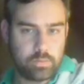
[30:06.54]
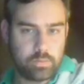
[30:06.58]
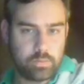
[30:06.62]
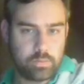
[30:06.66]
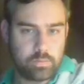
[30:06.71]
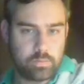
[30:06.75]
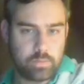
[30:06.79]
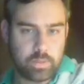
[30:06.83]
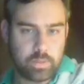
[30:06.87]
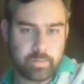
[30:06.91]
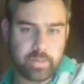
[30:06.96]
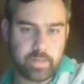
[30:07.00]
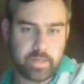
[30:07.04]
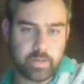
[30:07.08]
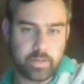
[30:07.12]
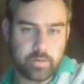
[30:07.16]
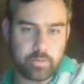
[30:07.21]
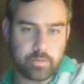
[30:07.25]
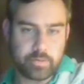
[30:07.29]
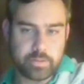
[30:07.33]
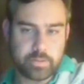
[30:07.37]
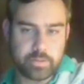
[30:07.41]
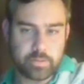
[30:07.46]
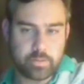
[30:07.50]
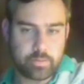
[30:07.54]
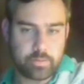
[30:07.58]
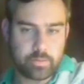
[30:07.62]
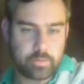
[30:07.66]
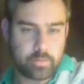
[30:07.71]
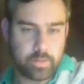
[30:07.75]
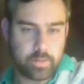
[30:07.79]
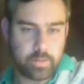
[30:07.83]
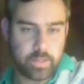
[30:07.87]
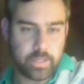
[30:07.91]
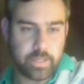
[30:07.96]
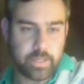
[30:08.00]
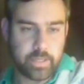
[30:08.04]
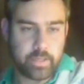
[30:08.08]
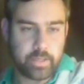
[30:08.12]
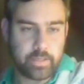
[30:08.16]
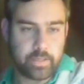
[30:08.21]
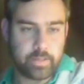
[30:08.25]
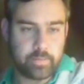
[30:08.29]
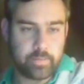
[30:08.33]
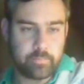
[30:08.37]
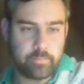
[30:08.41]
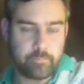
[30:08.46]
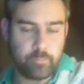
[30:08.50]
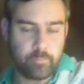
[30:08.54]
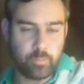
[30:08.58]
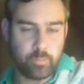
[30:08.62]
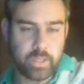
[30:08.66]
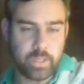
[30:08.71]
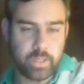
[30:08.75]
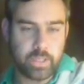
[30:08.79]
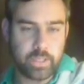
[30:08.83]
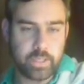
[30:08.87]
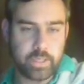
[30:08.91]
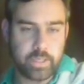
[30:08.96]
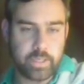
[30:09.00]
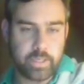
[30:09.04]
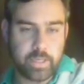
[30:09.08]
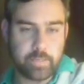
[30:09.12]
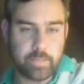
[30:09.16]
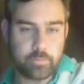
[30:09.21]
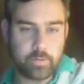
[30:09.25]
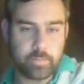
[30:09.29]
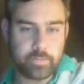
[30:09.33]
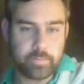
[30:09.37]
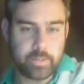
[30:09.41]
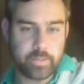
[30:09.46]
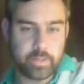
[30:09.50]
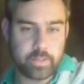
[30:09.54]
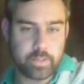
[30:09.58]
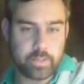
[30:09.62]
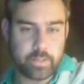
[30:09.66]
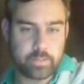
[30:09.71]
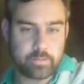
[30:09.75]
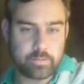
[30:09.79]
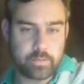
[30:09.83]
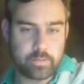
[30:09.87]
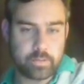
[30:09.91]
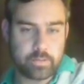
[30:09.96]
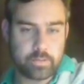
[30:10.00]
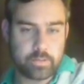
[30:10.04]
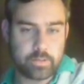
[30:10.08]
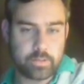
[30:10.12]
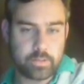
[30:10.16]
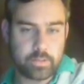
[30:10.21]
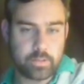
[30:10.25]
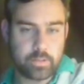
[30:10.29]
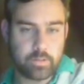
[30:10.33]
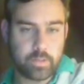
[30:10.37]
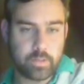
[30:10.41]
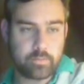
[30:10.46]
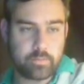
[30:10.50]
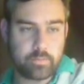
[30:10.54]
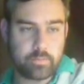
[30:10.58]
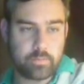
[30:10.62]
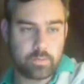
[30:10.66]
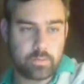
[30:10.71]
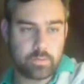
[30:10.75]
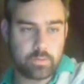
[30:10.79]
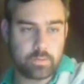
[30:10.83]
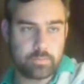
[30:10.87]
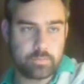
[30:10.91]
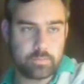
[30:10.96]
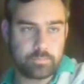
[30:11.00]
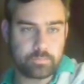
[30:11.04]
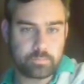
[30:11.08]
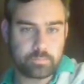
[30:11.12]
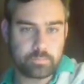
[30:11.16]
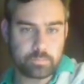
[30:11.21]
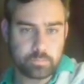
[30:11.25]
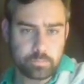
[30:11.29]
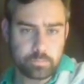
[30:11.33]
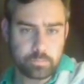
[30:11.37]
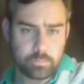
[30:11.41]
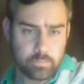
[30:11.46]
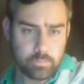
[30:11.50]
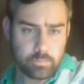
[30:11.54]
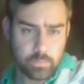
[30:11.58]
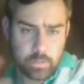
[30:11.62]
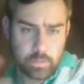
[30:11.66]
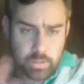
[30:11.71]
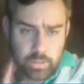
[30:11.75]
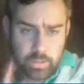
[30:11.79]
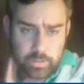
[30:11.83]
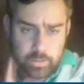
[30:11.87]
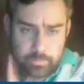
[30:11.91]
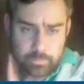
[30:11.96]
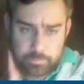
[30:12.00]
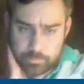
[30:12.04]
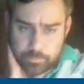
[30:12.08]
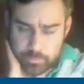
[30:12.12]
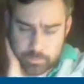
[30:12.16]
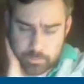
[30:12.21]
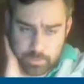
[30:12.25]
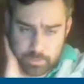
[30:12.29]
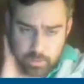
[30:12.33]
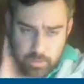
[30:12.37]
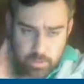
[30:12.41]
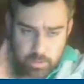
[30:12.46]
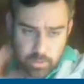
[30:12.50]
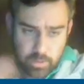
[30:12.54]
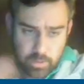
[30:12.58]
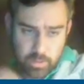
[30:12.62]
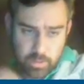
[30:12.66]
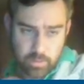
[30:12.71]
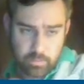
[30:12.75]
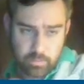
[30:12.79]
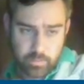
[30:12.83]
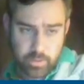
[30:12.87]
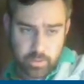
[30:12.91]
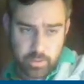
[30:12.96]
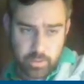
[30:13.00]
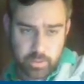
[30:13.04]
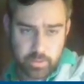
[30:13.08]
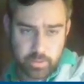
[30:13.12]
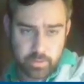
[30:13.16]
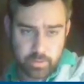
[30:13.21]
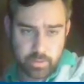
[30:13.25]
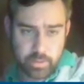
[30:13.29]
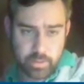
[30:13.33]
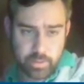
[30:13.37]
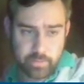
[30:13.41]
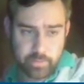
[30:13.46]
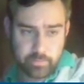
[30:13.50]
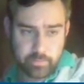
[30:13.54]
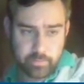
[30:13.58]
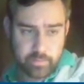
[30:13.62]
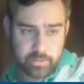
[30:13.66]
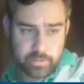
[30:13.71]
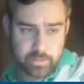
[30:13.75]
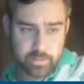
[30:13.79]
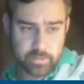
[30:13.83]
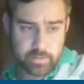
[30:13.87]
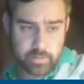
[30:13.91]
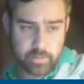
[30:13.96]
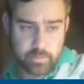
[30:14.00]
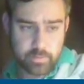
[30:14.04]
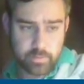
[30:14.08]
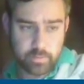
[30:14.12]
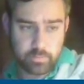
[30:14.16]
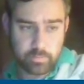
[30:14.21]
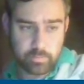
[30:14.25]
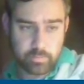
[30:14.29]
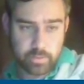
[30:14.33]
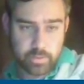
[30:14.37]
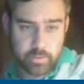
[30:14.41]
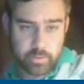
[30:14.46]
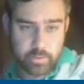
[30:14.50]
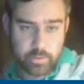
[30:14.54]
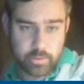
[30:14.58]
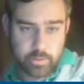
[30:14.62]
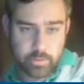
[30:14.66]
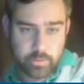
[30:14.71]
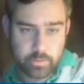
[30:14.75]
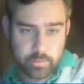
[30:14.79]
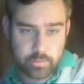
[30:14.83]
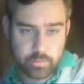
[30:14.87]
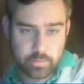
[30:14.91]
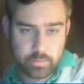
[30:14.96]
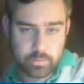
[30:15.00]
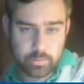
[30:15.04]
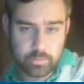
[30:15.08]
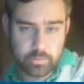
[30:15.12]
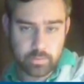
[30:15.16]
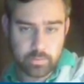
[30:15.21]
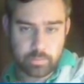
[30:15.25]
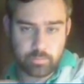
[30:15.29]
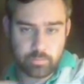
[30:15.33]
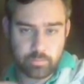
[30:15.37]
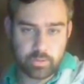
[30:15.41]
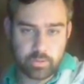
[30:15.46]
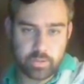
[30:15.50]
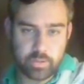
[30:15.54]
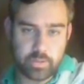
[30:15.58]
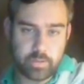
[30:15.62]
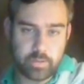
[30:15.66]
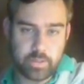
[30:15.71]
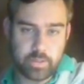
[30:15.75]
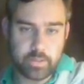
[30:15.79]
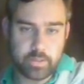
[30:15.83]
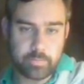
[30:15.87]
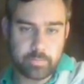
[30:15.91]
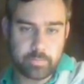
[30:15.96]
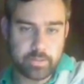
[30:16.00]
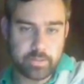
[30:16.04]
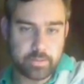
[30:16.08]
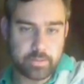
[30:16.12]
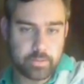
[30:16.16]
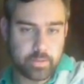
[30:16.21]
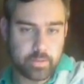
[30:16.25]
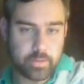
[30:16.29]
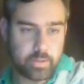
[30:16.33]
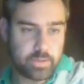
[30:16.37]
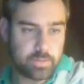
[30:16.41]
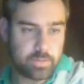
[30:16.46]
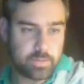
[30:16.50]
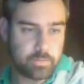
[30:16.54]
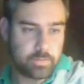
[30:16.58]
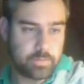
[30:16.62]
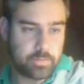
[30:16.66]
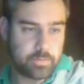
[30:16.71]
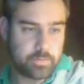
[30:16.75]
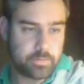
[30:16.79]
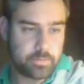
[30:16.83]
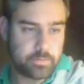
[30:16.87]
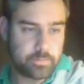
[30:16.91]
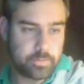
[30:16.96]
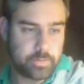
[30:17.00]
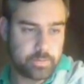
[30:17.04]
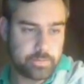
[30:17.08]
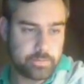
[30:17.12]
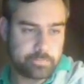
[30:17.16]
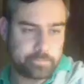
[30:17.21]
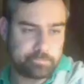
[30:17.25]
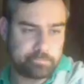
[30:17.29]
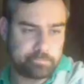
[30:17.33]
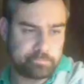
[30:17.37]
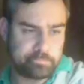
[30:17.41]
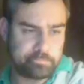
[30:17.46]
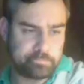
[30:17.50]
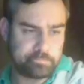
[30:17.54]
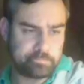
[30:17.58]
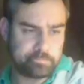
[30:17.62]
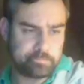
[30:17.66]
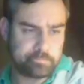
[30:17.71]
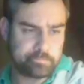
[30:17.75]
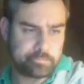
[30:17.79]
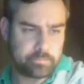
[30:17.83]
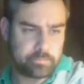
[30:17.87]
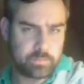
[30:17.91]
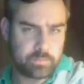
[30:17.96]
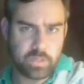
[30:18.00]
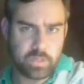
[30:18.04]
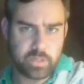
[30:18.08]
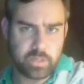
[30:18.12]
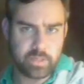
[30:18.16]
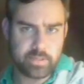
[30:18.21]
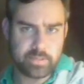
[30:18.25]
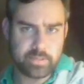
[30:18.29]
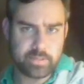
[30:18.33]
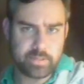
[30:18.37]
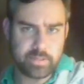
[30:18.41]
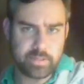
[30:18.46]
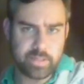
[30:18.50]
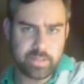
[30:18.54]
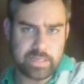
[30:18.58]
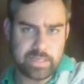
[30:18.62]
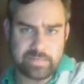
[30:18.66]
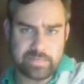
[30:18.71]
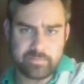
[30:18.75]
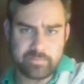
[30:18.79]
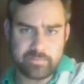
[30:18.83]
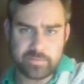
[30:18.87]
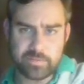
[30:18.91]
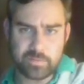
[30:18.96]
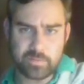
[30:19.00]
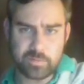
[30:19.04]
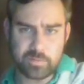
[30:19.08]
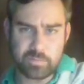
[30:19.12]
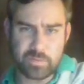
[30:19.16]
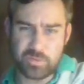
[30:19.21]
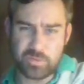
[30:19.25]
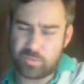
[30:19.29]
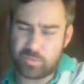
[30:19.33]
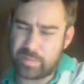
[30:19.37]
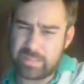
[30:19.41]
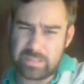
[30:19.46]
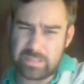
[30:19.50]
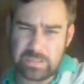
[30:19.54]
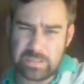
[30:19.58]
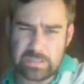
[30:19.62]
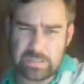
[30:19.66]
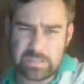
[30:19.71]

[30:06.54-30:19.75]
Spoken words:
I mean, I can always really late game Cryptic it as well, so it's not the end of the world. Oh, we're not gonna. Neither of us is gonna do much. Well, I'm probably gonna end up discarding Splinter Twin against Knight of Soul's Betrayal.